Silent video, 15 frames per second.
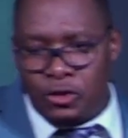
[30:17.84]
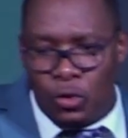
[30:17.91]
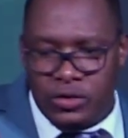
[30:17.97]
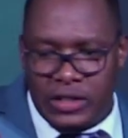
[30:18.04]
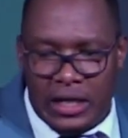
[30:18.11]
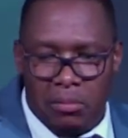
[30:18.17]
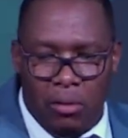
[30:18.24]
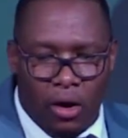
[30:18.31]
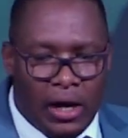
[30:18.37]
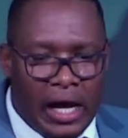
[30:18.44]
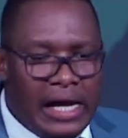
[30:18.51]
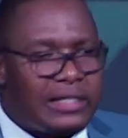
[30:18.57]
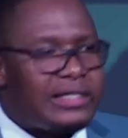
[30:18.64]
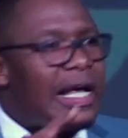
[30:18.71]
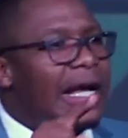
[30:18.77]
ukuze nibone
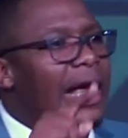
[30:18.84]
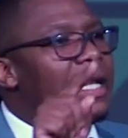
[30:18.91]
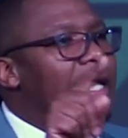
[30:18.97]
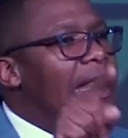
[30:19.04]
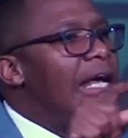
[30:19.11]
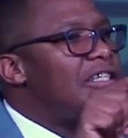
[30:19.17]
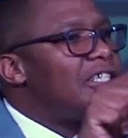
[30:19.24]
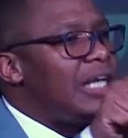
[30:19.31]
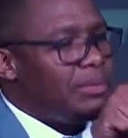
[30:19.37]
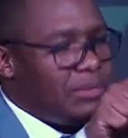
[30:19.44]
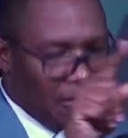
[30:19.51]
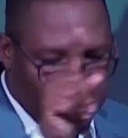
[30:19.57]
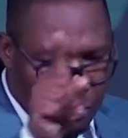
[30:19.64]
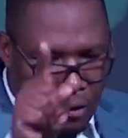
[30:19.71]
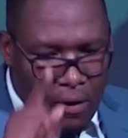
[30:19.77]
2 Kings chapter
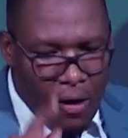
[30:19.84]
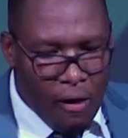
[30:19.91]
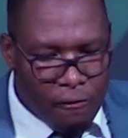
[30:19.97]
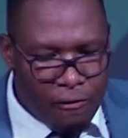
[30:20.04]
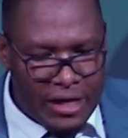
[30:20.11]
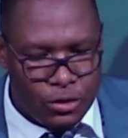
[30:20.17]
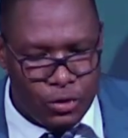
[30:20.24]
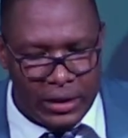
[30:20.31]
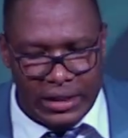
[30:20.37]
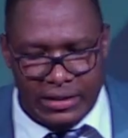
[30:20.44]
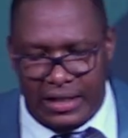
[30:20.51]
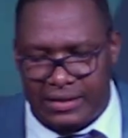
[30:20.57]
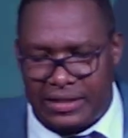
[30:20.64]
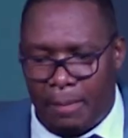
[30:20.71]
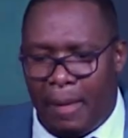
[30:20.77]
4 verse
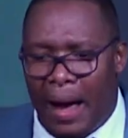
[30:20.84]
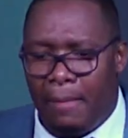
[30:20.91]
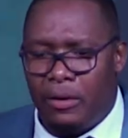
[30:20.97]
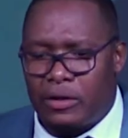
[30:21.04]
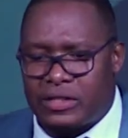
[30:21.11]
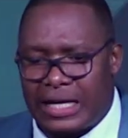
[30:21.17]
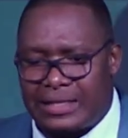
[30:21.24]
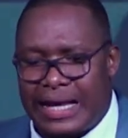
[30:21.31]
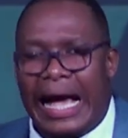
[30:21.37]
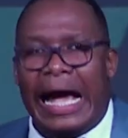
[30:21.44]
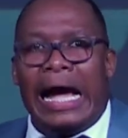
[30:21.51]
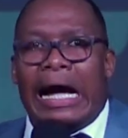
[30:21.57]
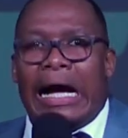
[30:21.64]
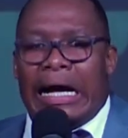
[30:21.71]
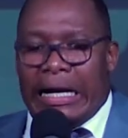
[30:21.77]
26 the Bible
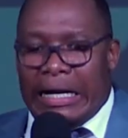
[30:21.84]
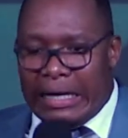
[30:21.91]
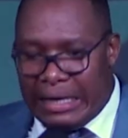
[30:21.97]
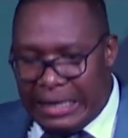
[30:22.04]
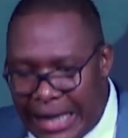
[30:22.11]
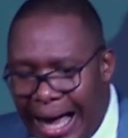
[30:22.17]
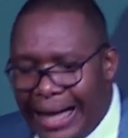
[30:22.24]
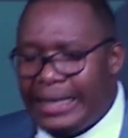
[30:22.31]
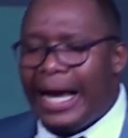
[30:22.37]
says run